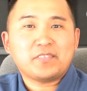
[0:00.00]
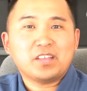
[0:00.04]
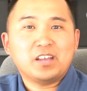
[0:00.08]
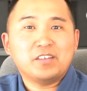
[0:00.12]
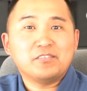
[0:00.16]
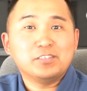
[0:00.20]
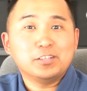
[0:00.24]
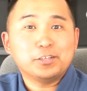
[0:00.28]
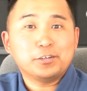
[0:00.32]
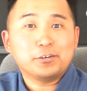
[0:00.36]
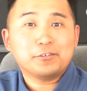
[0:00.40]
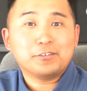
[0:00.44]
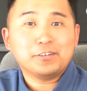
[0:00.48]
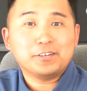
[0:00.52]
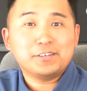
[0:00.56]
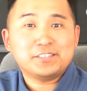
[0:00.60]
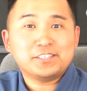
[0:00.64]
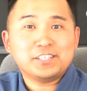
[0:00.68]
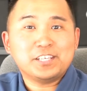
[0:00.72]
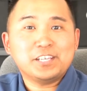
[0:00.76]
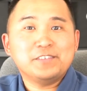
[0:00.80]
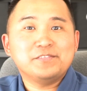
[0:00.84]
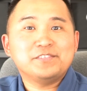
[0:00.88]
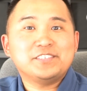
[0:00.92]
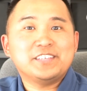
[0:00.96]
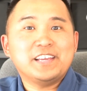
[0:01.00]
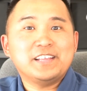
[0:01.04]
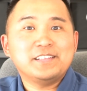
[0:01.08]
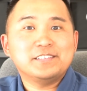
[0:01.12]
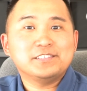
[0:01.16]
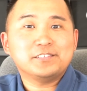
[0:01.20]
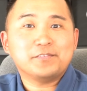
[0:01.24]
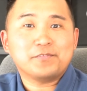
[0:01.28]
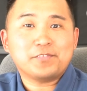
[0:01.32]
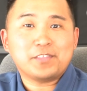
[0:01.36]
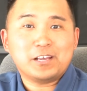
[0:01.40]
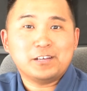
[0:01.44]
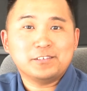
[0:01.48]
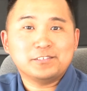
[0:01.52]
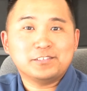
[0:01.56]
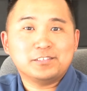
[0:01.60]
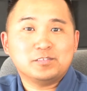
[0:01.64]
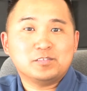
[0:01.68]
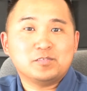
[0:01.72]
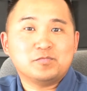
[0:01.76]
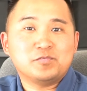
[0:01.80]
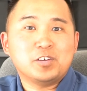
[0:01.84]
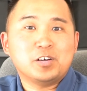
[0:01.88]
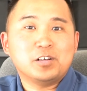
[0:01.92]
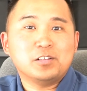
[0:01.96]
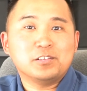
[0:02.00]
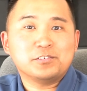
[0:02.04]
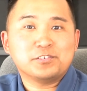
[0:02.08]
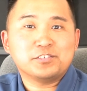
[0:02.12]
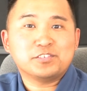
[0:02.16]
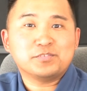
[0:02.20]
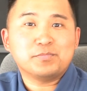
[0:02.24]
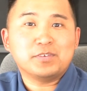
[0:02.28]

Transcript: I've literally saved tens of thousands of dollars